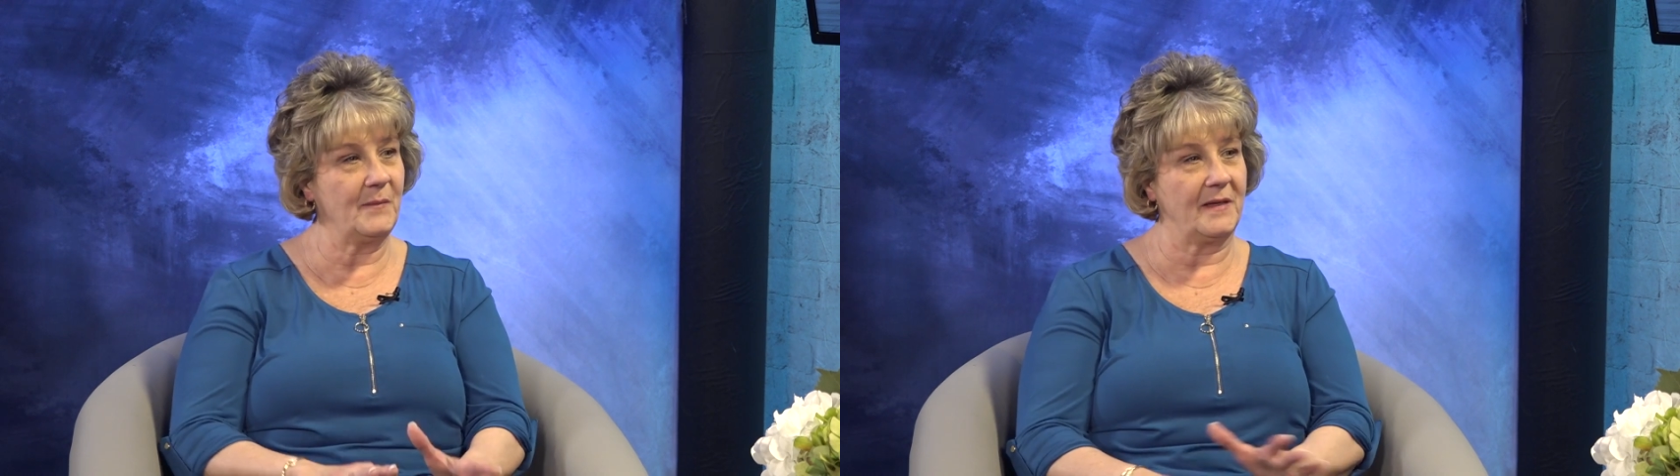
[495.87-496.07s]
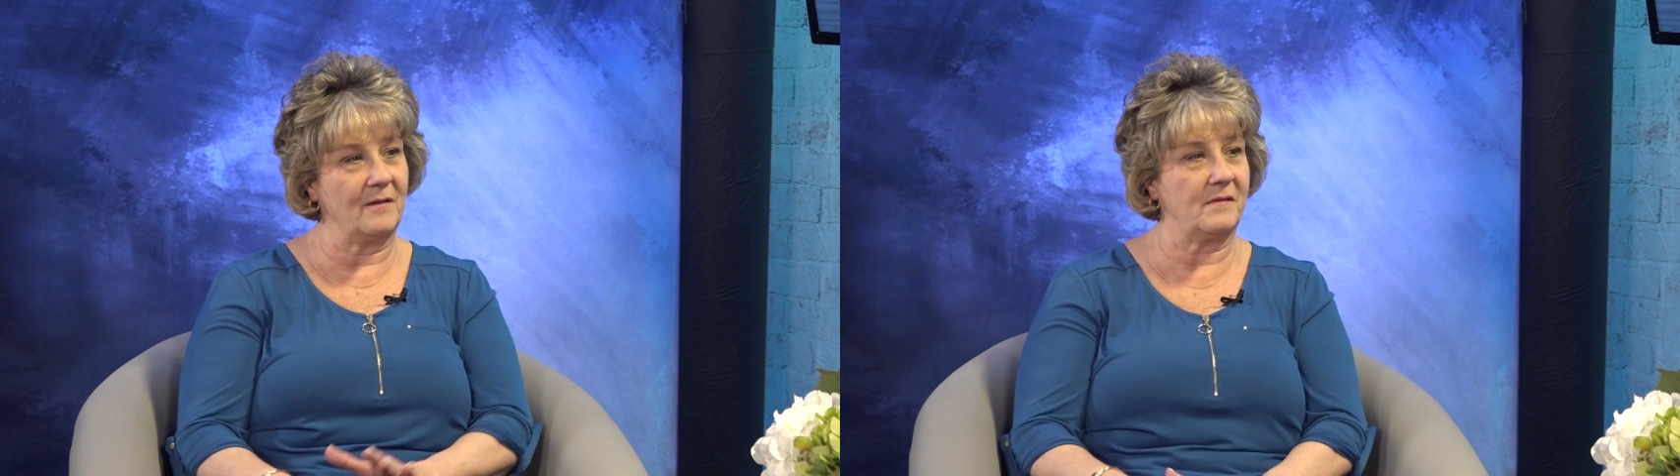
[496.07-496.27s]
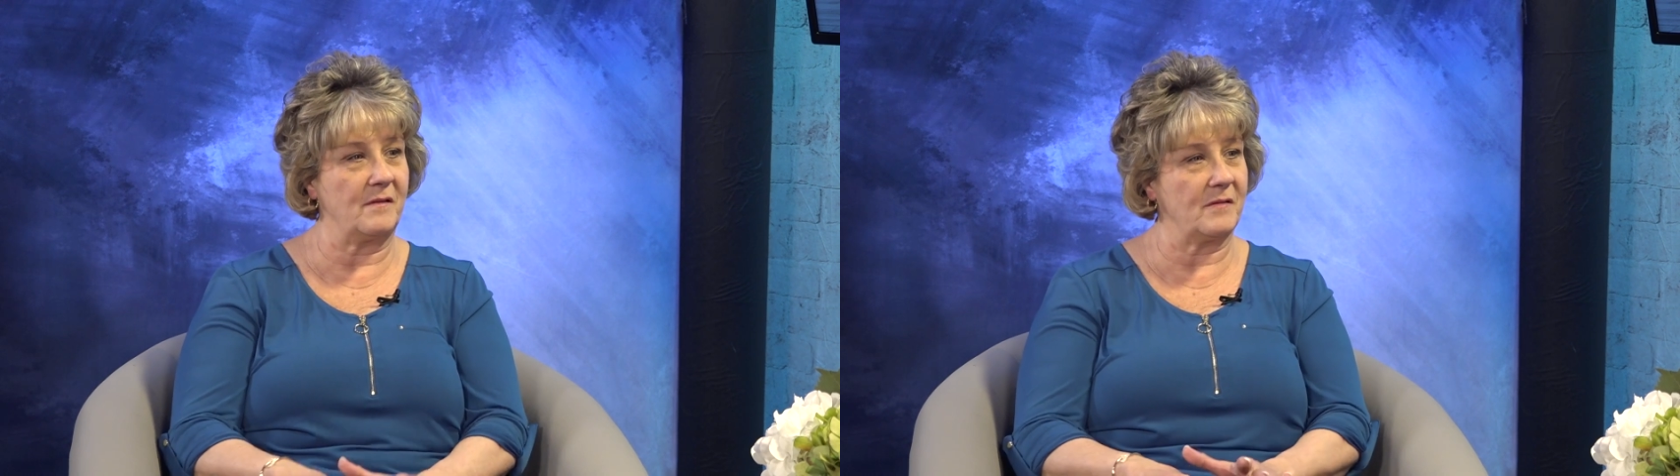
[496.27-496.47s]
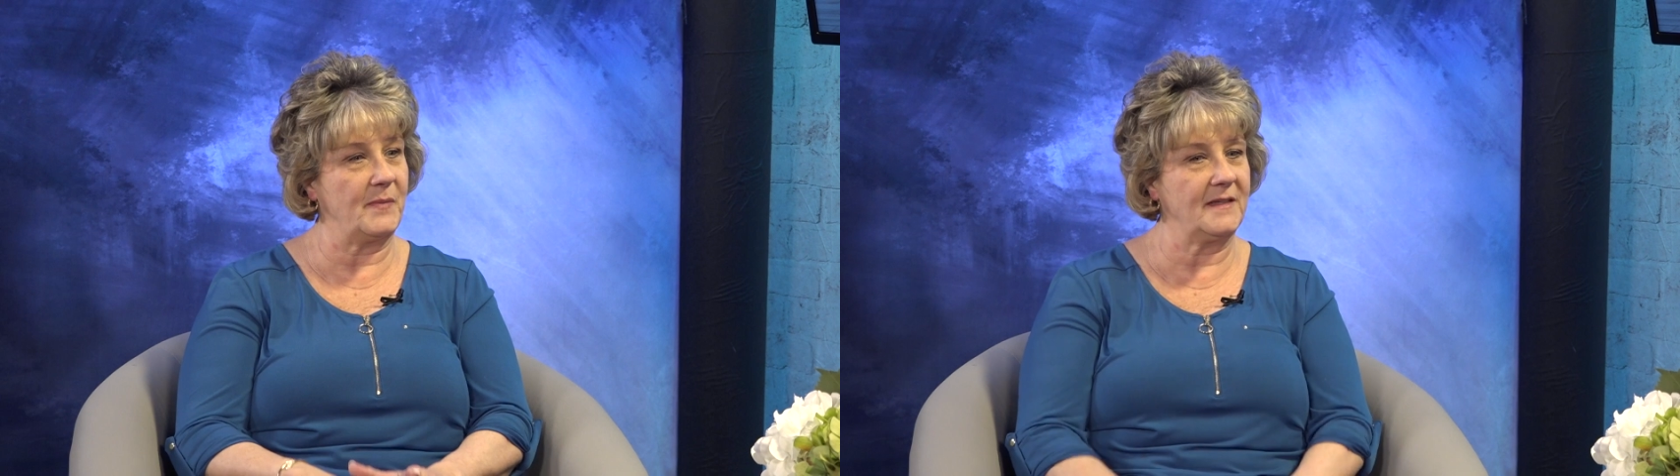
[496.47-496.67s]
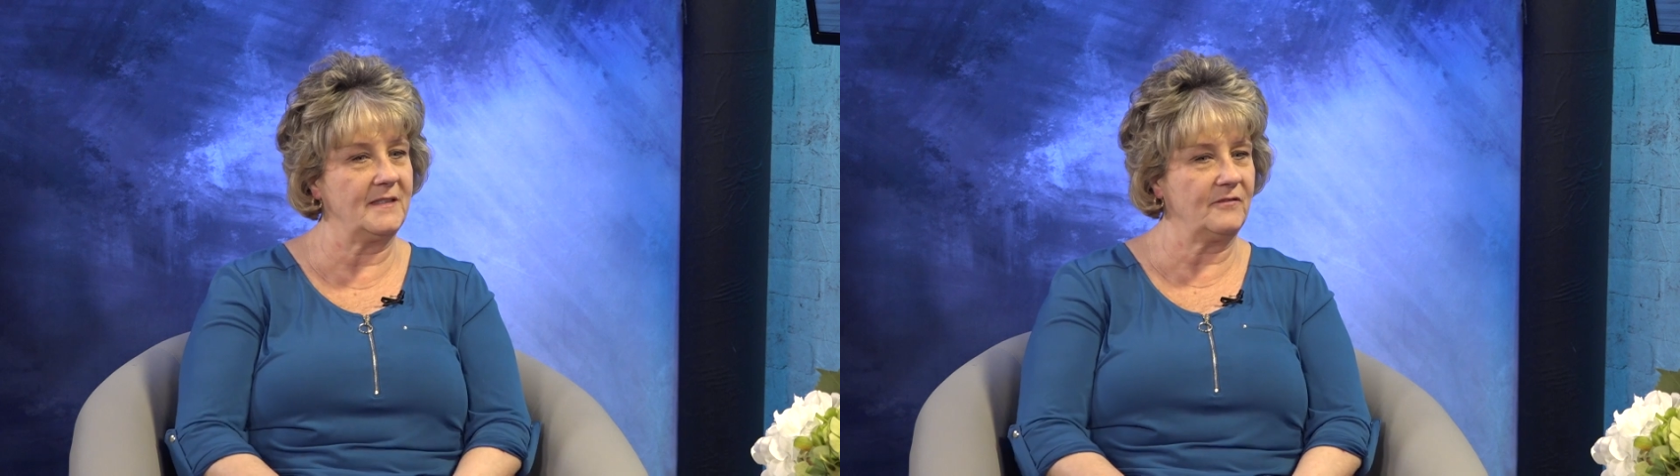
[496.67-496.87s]
because there's a
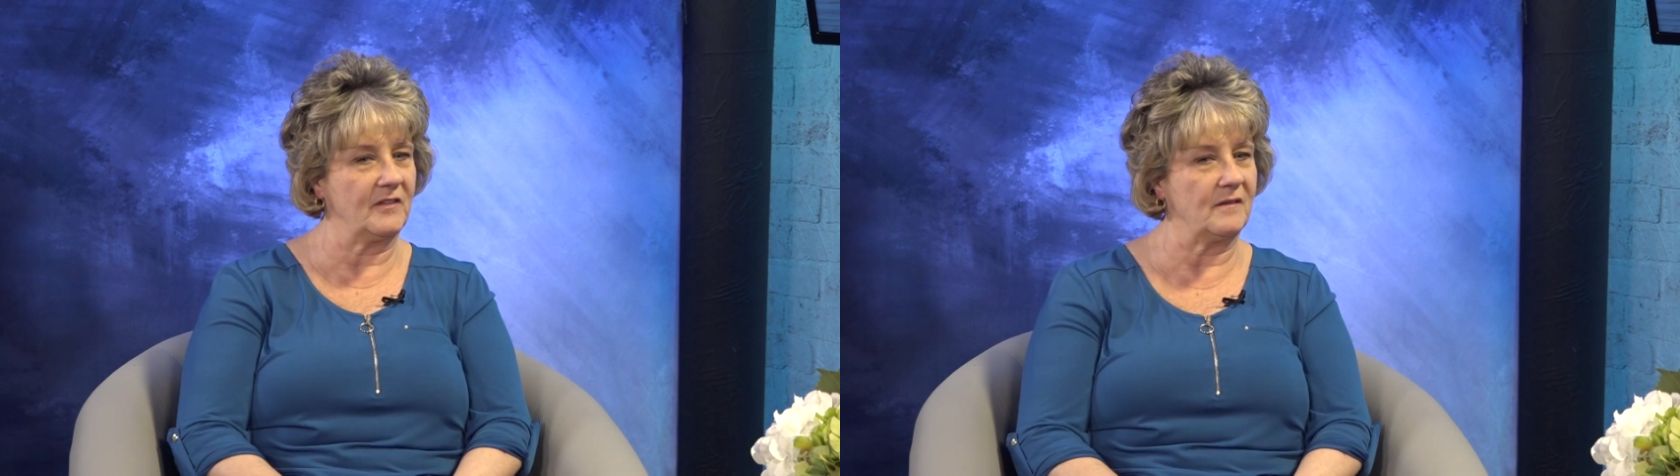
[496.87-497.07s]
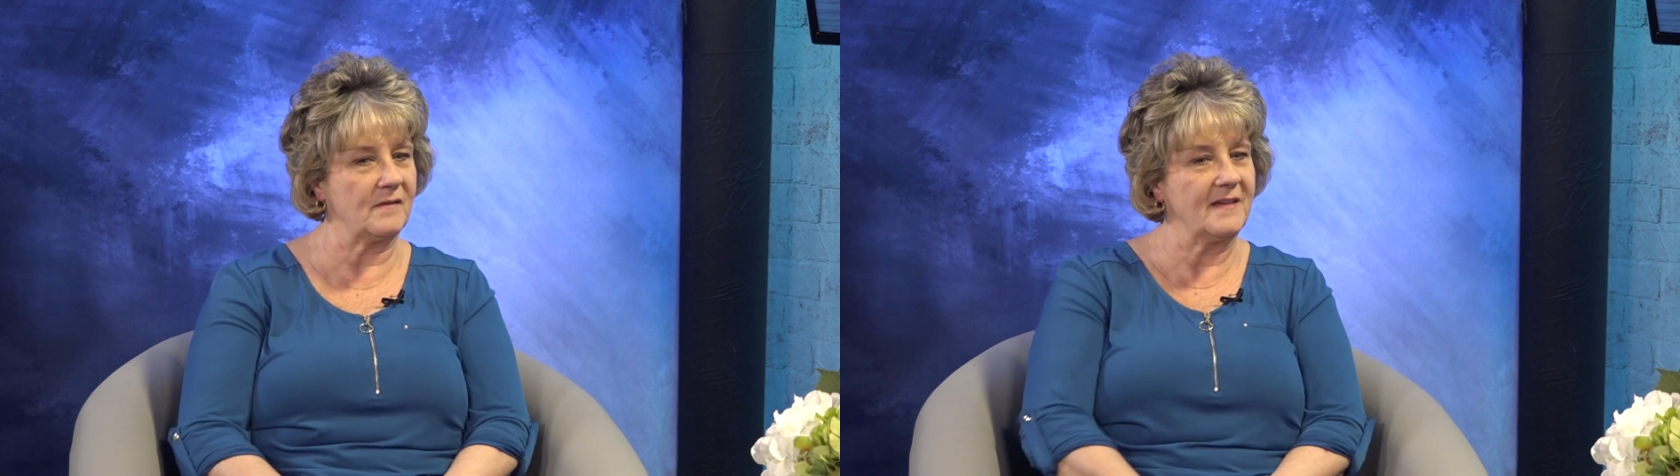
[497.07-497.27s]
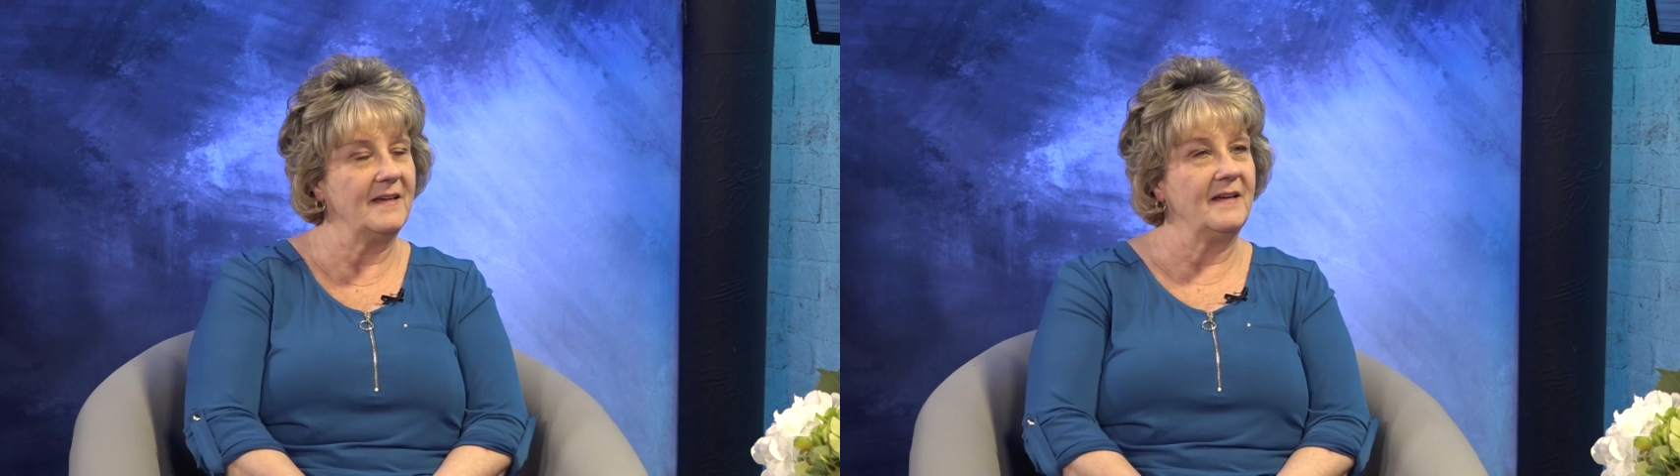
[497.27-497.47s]
big difference.